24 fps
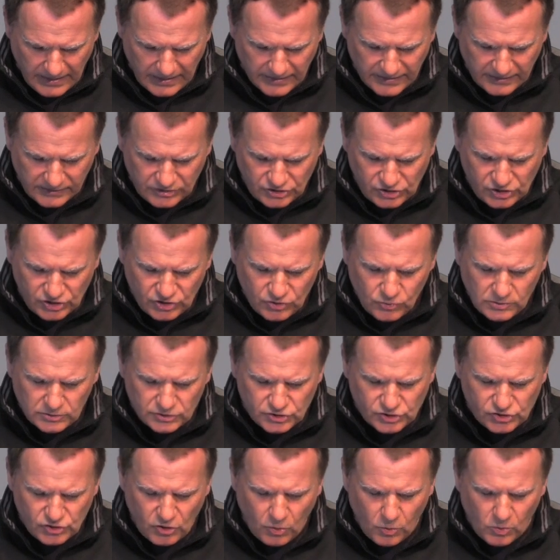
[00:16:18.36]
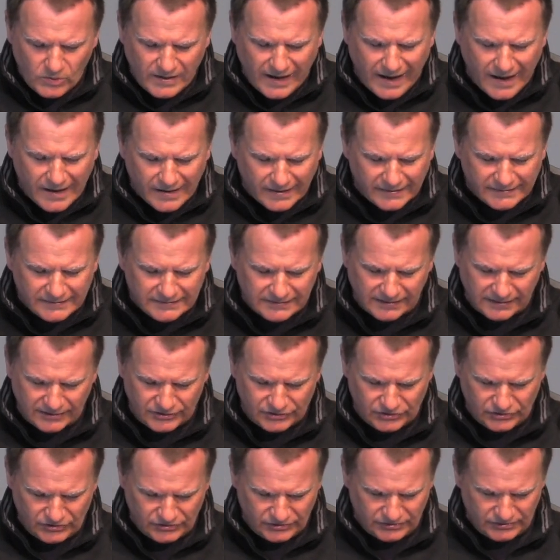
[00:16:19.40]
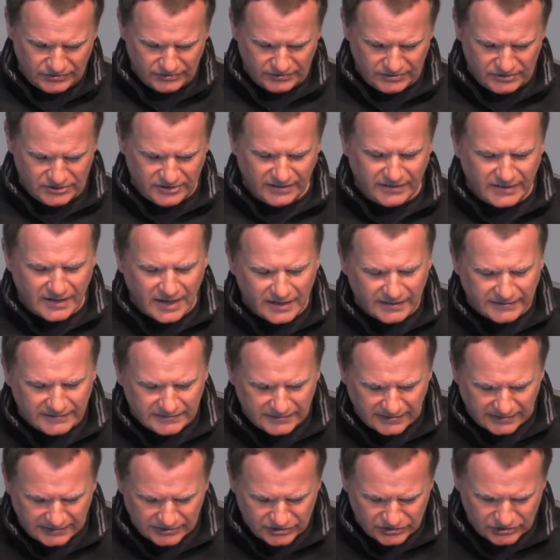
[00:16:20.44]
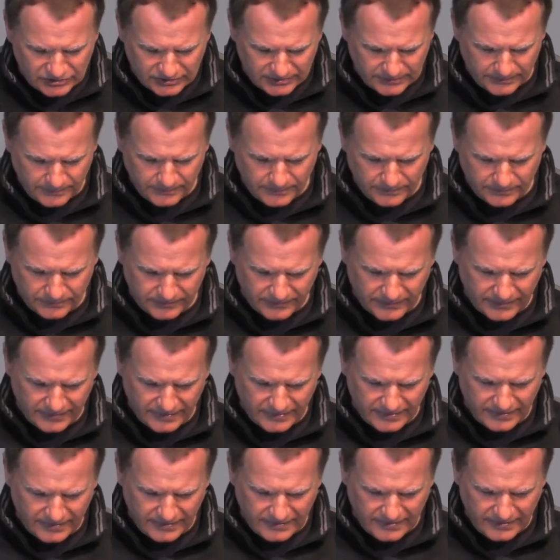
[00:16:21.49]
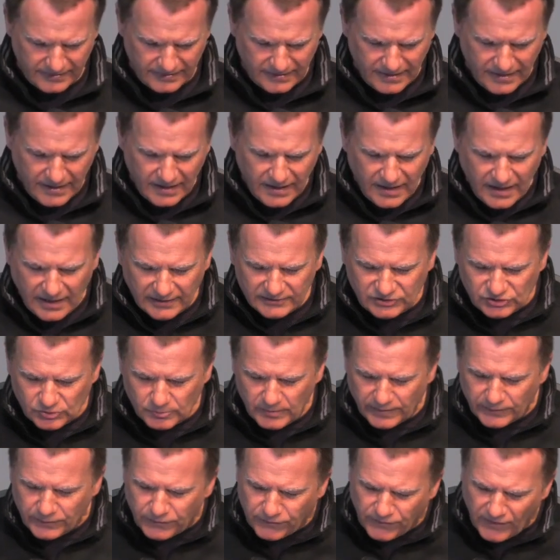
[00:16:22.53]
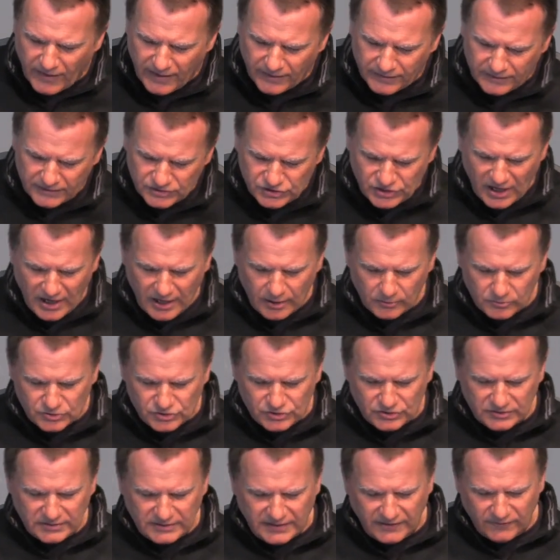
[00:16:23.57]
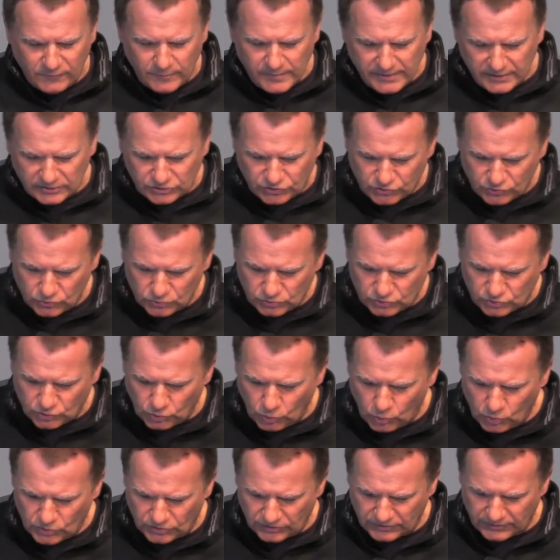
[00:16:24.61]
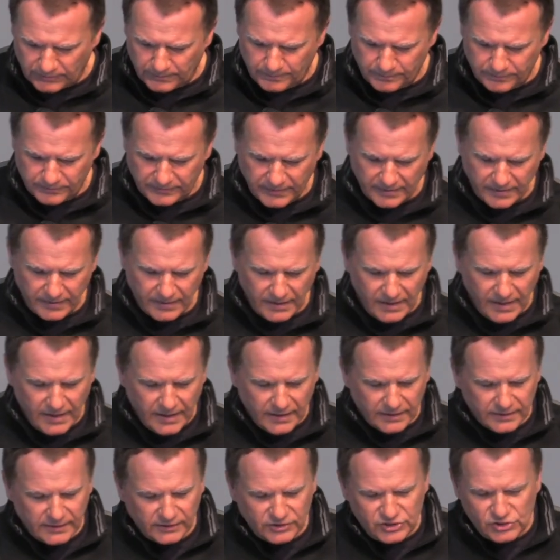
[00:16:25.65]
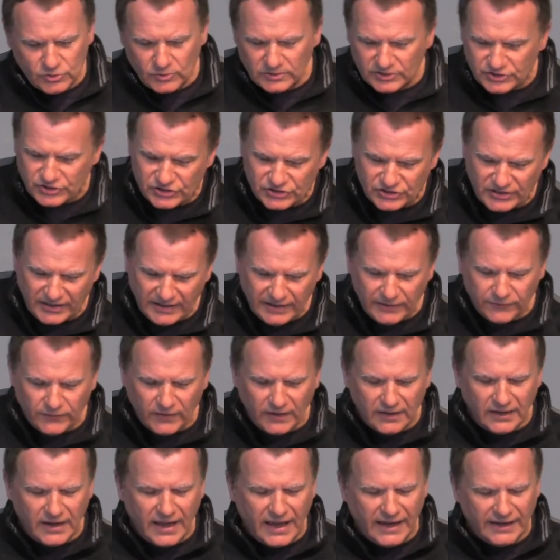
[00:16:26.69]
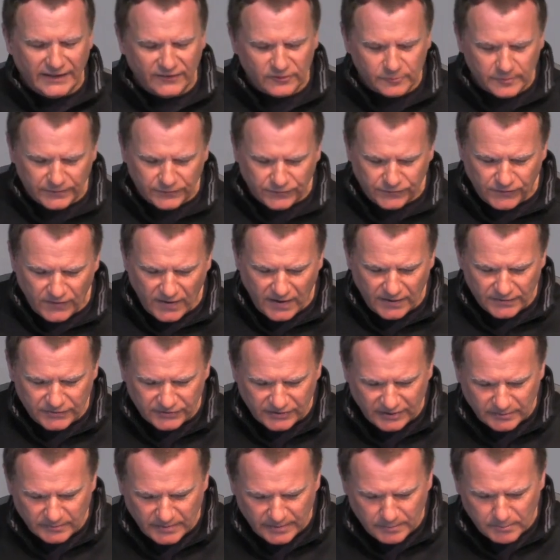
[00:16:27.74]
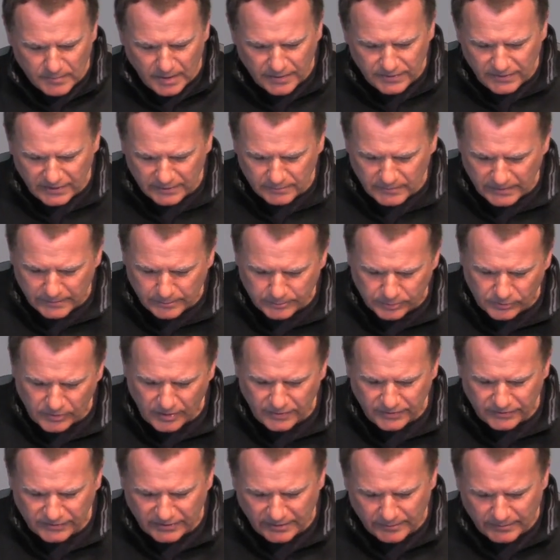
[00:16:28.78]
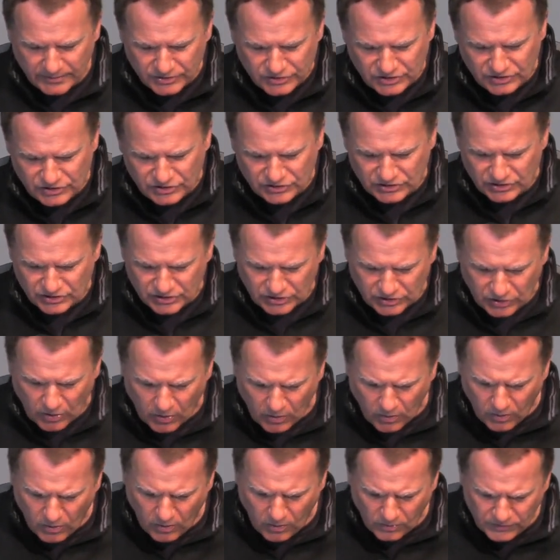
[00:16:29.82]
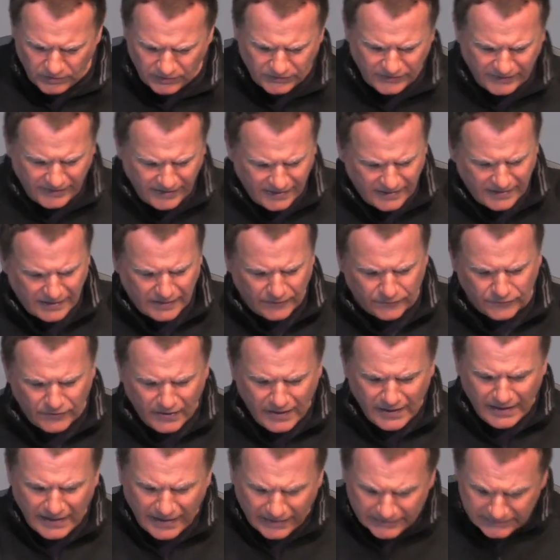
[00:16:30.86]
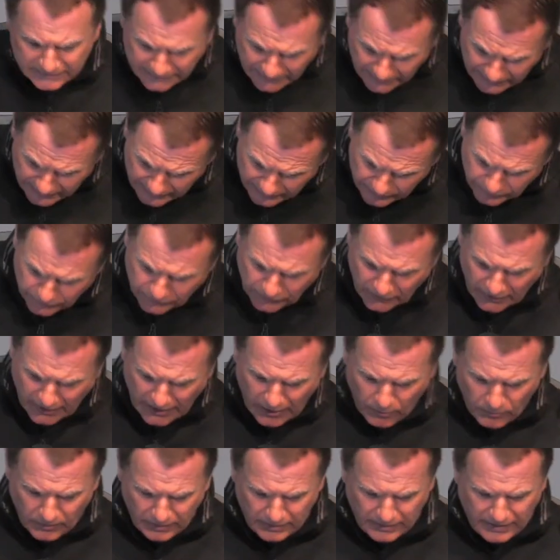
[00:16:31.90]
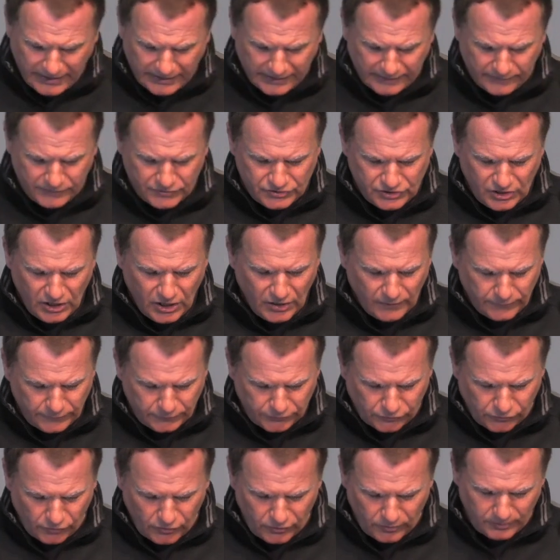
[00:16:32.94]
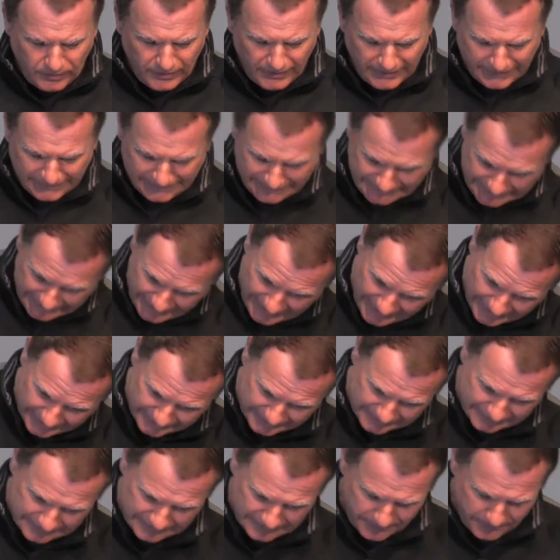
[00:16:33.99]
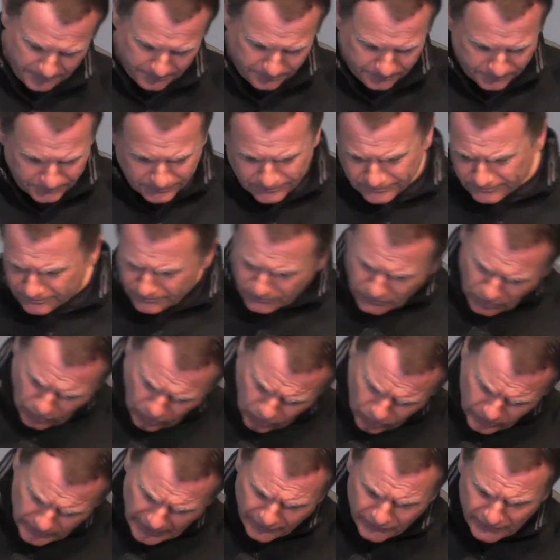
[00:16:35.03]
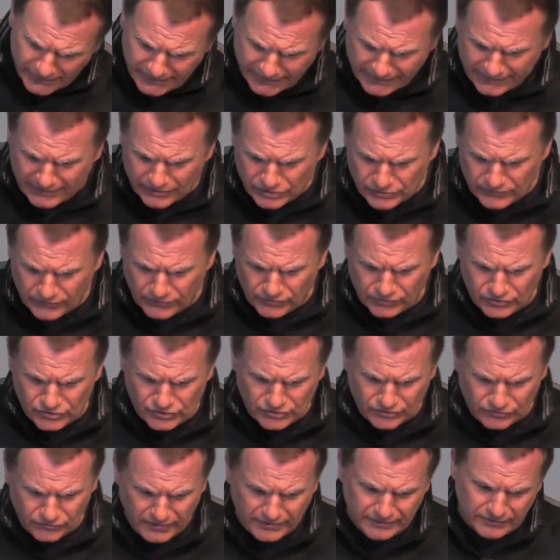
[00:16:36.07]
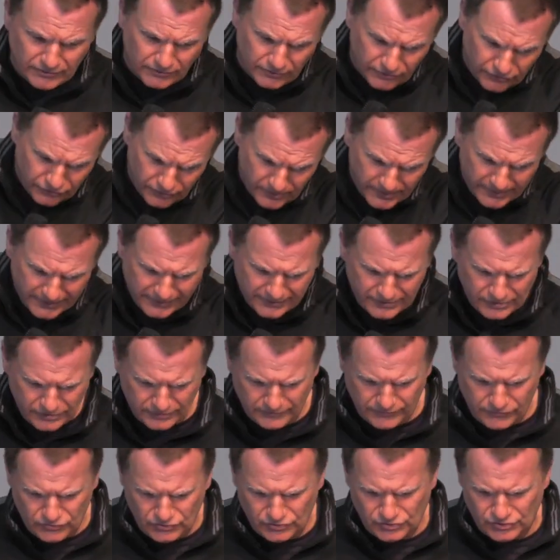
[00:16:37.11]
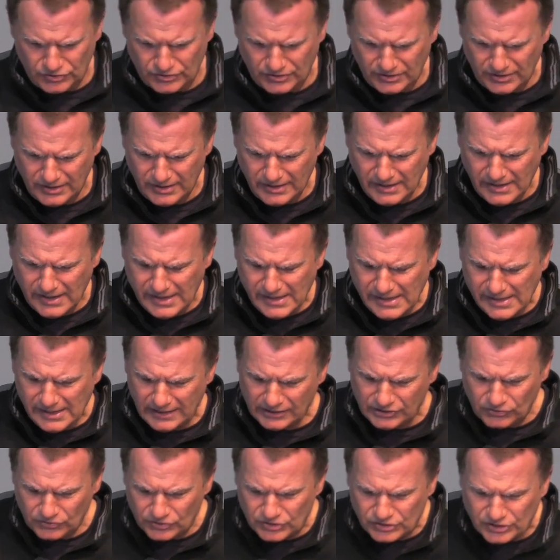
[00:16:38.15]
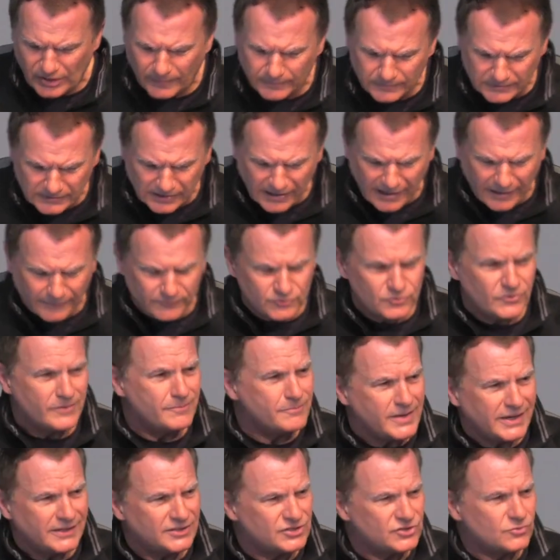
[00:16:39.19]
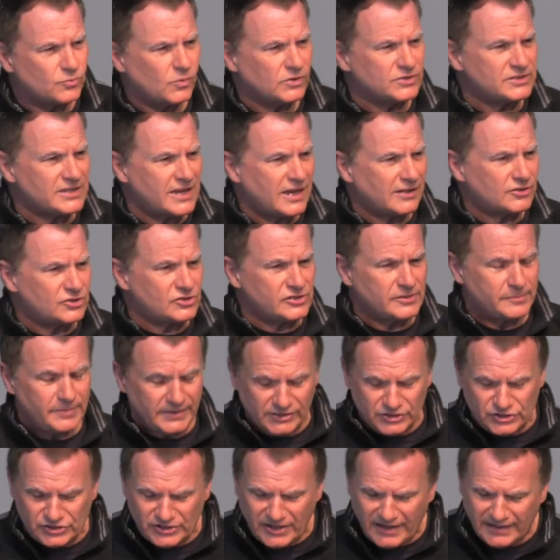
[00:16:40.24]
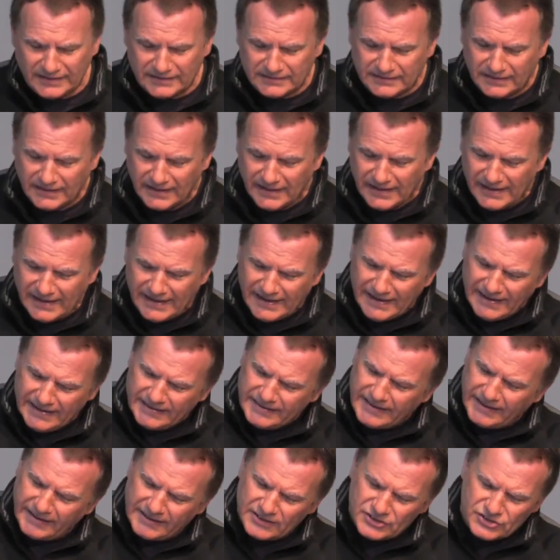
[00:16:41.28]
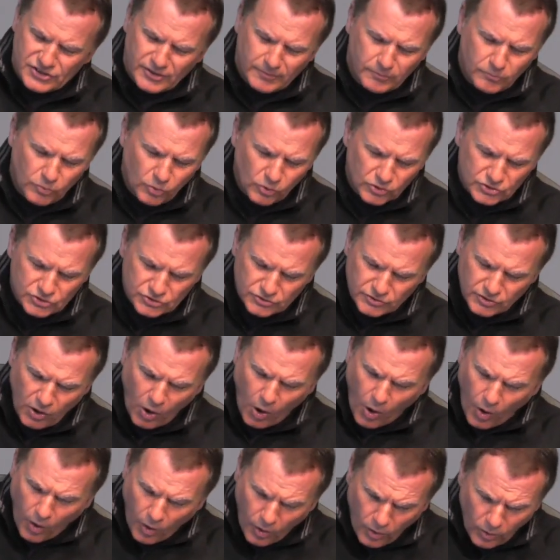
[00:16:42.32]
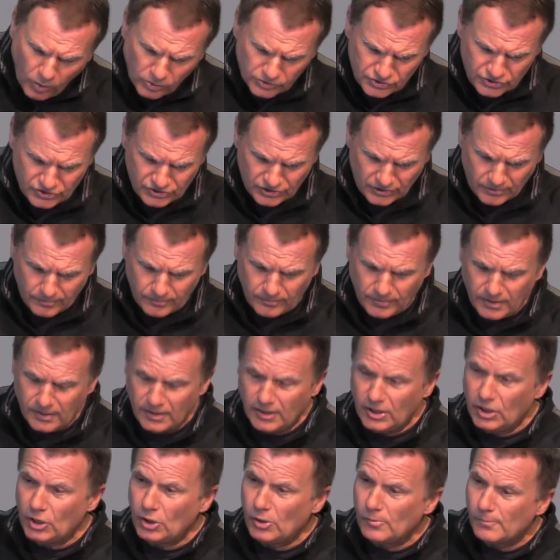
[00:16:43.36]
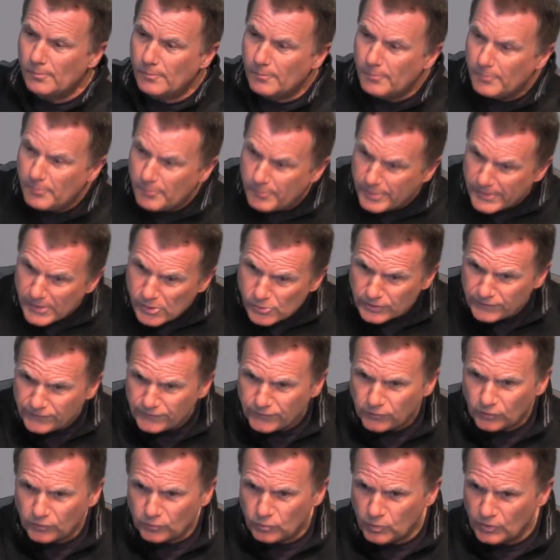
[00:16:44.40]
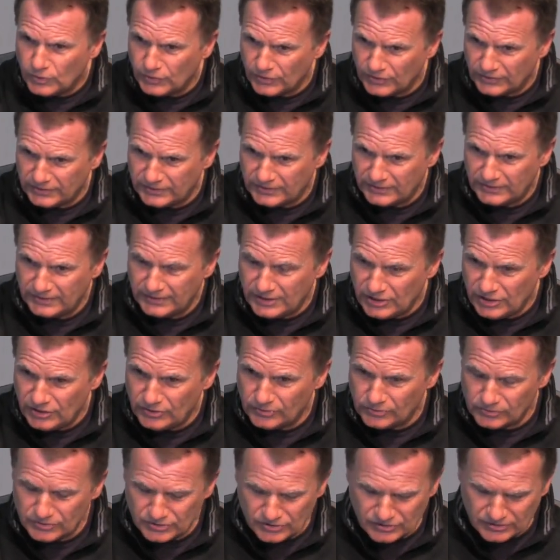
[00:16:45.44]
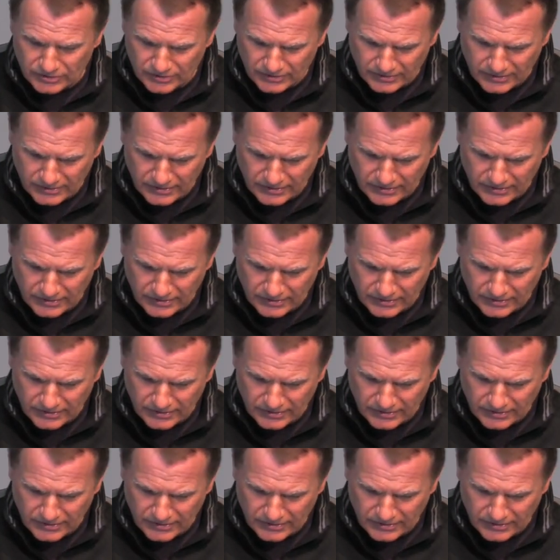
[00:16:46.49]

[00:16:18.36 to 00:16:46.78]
That you will show kindness. Say kindness. And to my father's house and give me a true token. That you will save alive my father and my mother and my brother and my sisters and all that they have and deliver our lives from death. We have an English version, right, or a Romanian version. And so sometimes we miss what's actually being said. There is the most awesome, beautiful word used.